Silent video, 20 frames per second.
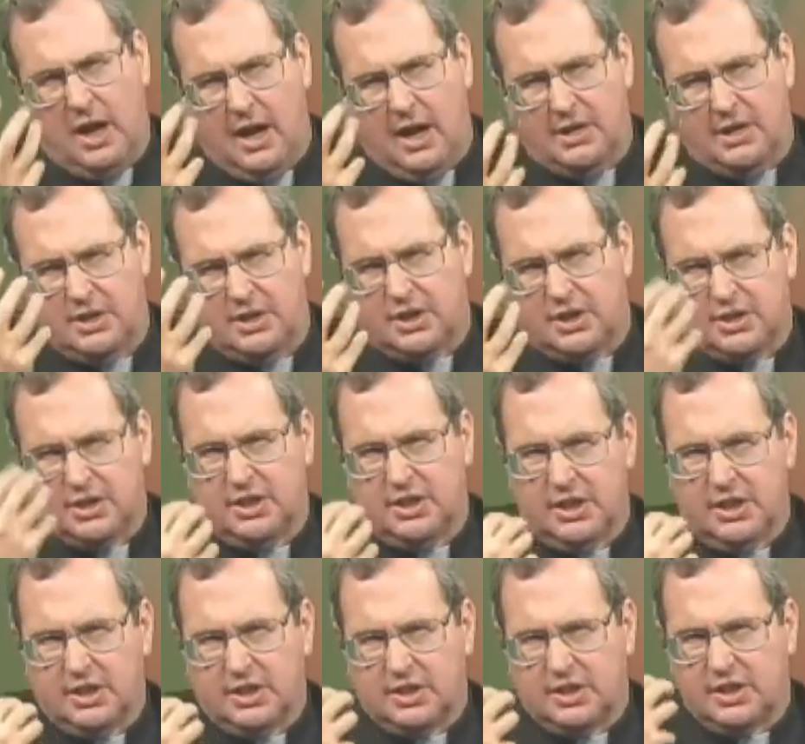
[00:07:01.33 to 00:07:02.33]

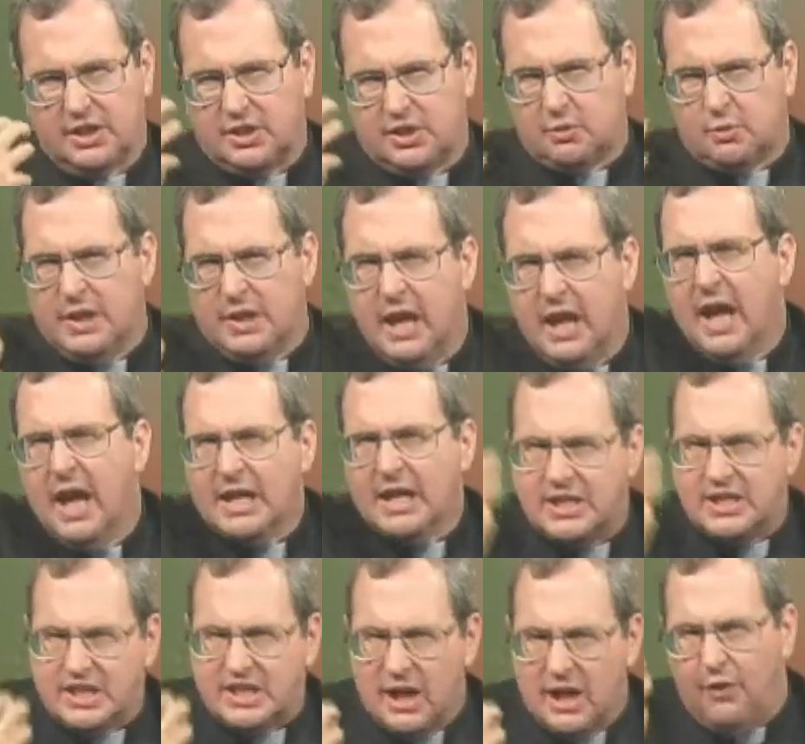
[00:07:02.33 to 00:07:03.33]
consciousnesses, three
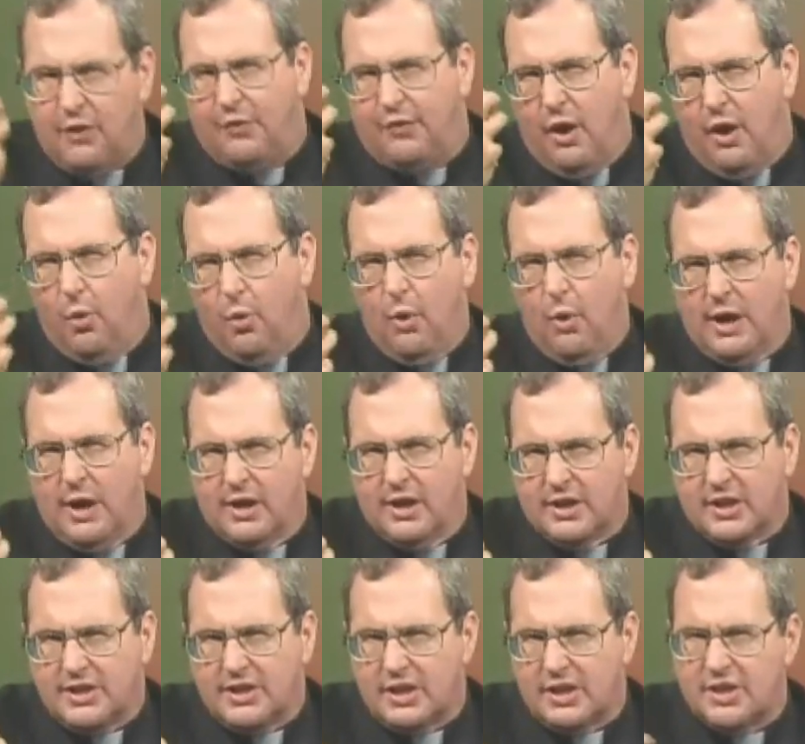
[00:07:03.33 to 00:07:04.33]
self
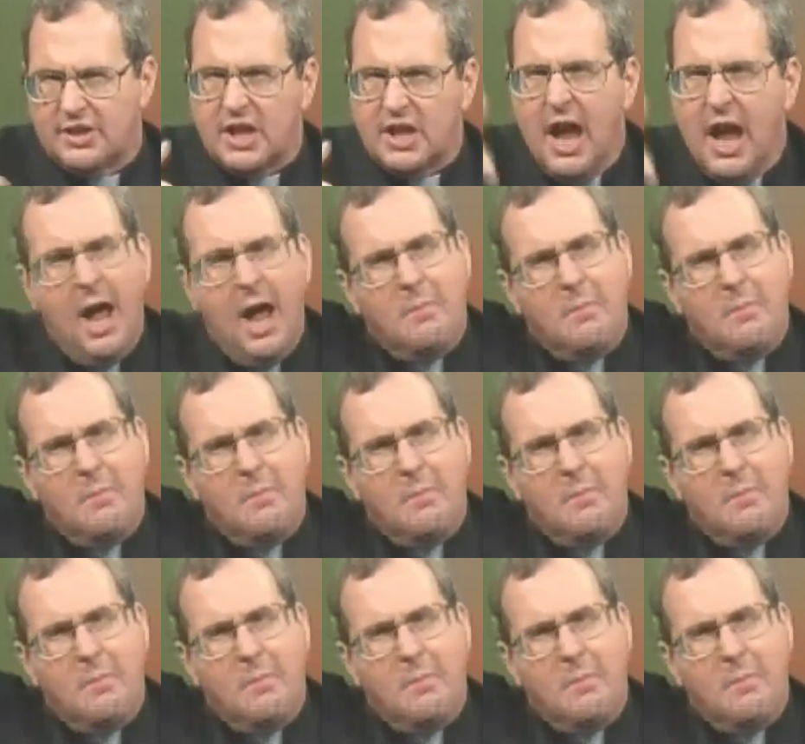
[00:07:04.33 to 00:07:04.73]
awarenesses,